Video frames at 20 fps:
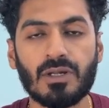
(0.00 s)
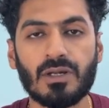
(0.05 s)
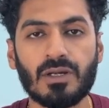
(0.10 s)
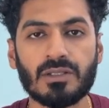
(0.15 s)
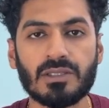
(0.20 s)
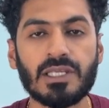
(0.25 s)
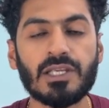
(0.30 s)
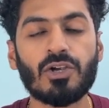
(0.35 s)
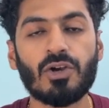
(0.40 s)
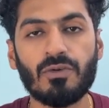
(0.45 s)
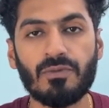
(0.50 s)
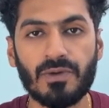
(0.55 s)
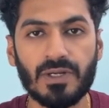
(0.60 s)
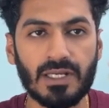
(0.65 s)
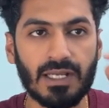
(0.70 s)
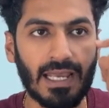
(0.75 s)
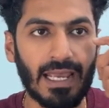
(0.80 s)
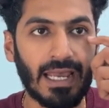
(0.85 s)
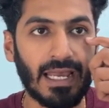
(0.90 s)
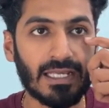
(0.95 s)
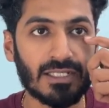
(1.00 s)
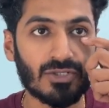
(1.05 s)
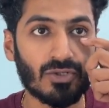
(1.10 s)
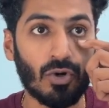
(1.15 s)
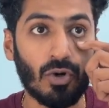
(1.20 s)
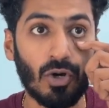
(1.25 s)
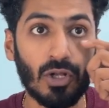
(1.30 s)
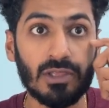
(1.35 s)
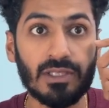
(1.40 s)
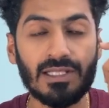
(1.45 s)
Think of it as
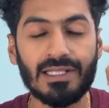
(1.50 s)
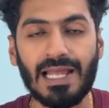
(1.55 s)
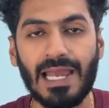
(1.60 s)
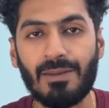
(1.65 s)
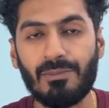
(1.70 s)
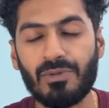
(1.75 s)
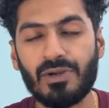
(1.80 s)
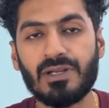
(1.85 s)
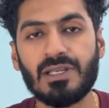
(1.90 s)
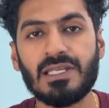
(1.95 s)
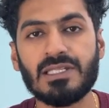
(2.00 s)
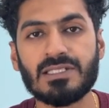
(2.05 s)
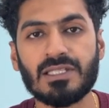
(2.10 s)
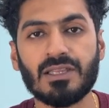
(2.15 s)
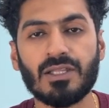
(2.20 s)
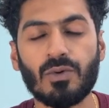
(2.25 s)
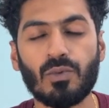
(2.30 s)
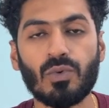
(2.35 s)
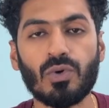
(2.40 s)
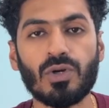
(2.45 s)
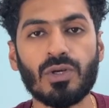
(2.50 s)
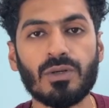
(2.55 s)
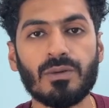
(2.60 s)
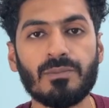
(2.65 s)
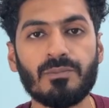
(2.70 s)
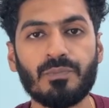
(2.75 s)
all the libraries in the world